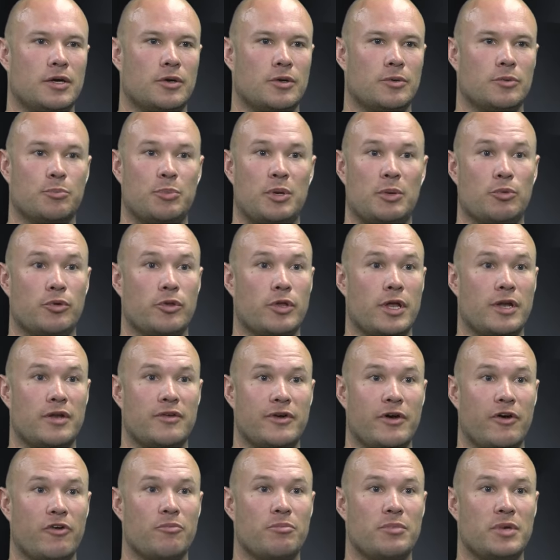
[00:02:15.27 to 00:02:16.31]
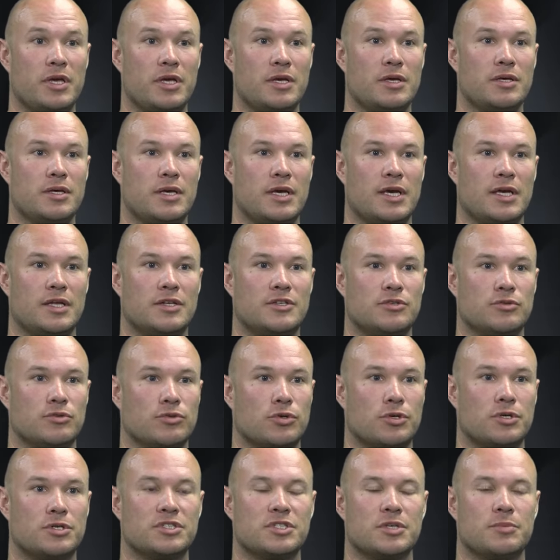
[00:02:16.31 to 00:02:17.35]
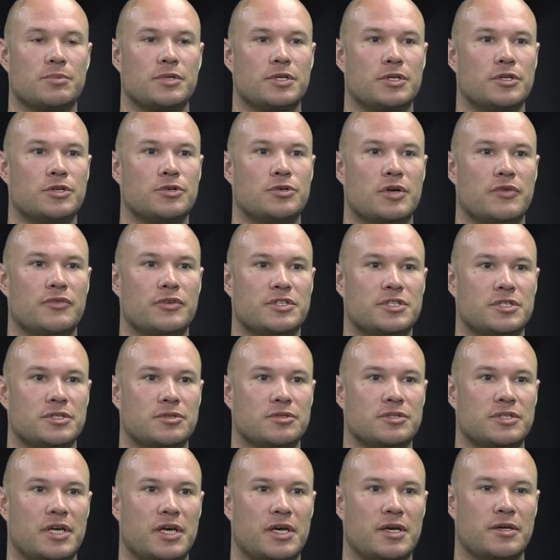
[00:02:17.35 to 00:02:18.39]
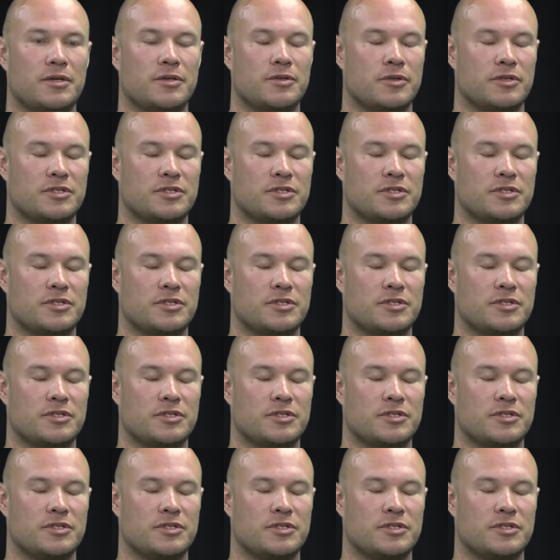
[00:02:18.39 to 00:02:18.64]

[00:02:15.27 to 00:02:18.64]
or people that help me and to learn something new every single day.